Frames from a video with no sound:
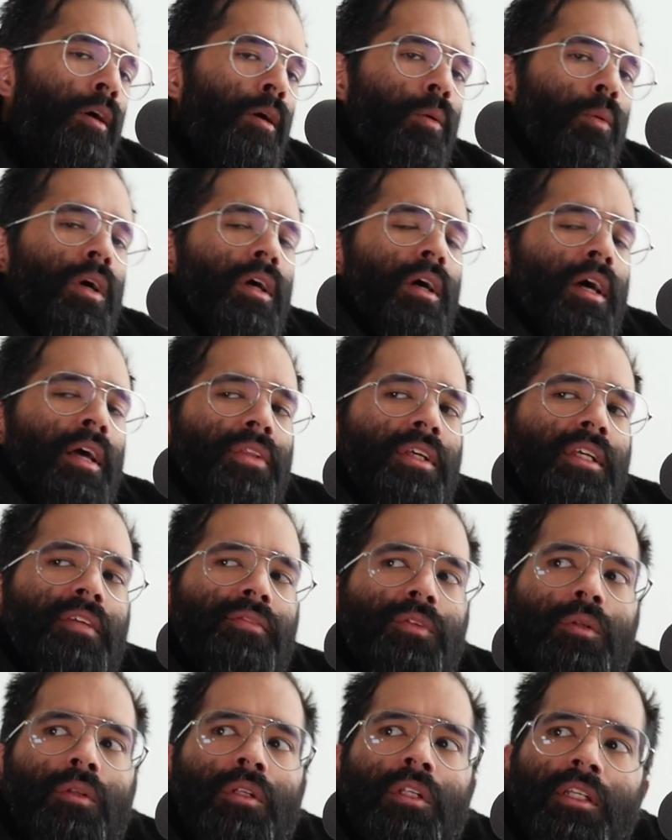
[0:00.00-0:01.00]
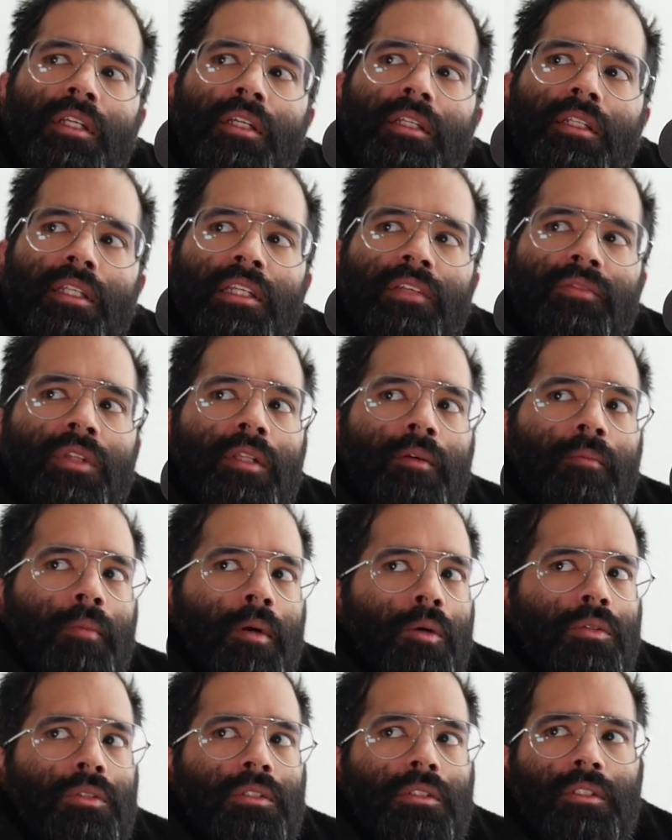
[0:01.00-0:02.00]
Well, I think if you look at even the
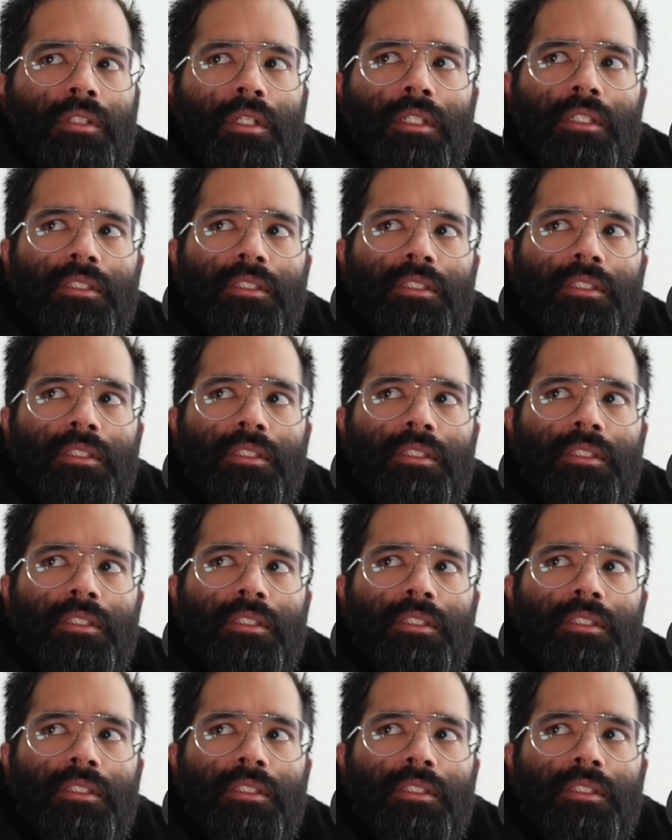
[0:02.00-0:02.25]
most